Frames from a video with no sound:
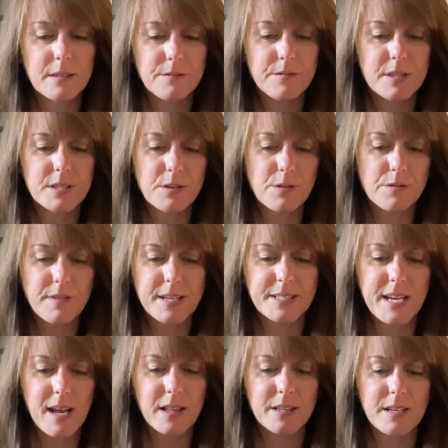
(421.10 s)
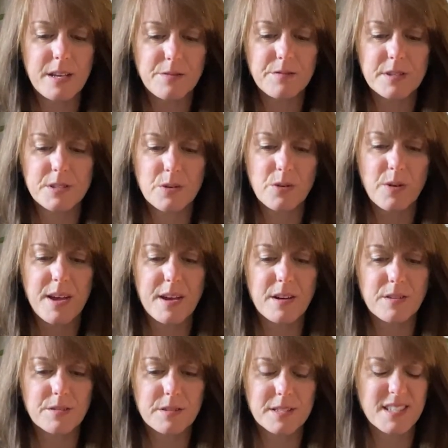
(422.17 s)
and physical
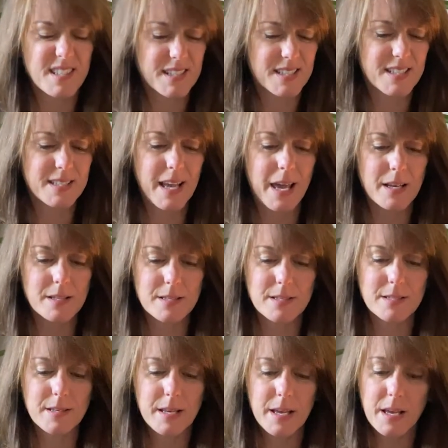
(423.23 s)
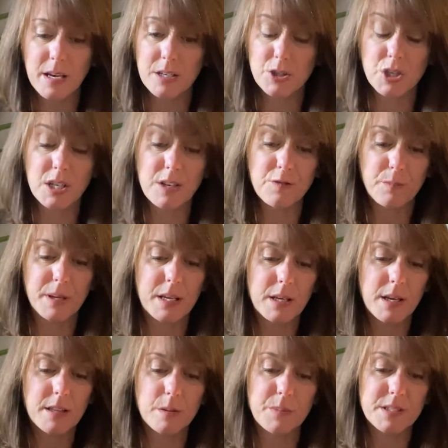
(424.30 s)
health and success, achievement
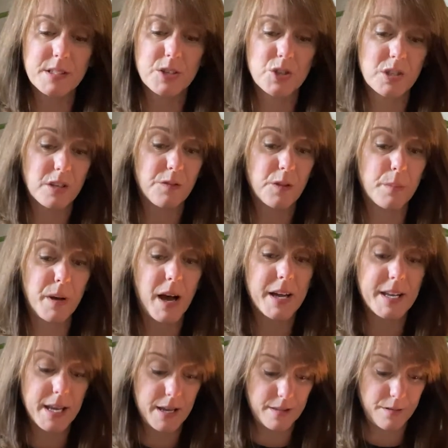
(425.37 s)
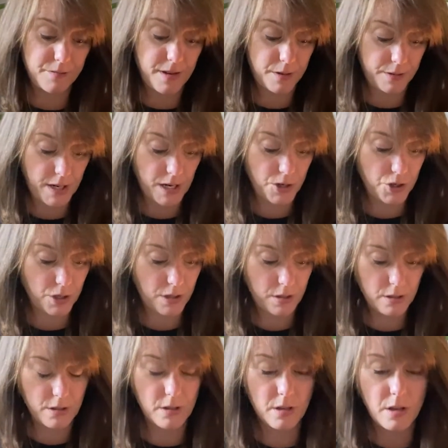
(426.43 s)
in the position of the body and the
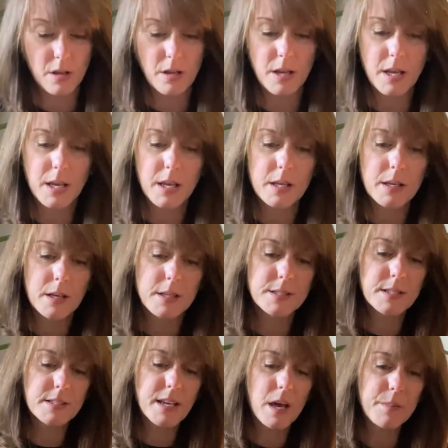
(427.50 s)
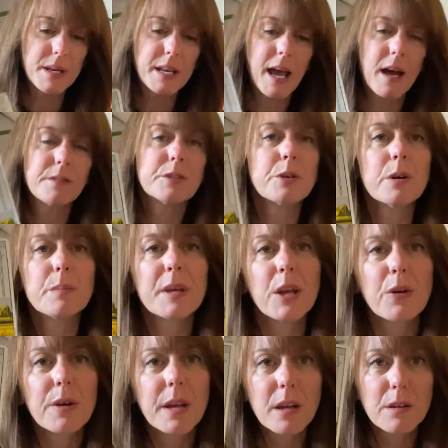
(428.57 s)
foundation. Is this coming after a
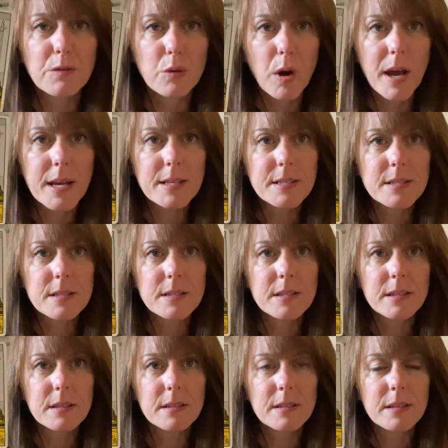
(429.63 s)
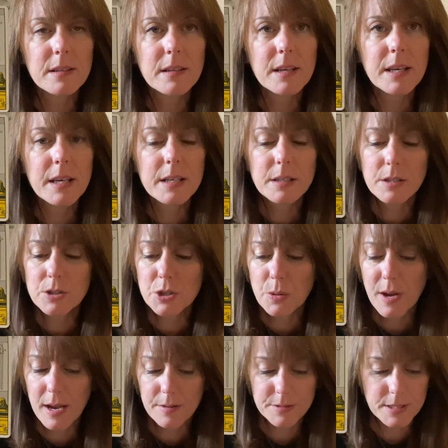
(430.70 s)
period of rest? Did you
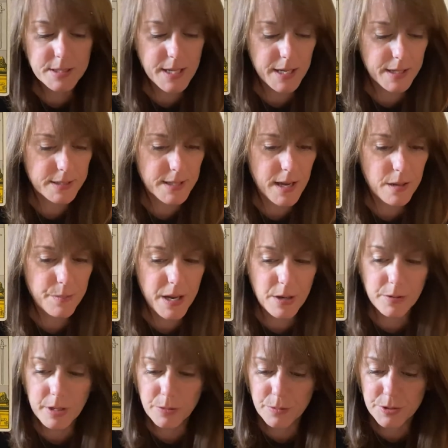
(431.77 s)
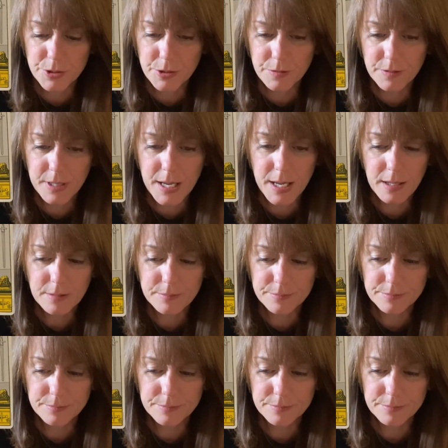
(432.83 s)
have to take a time out and rejuvenate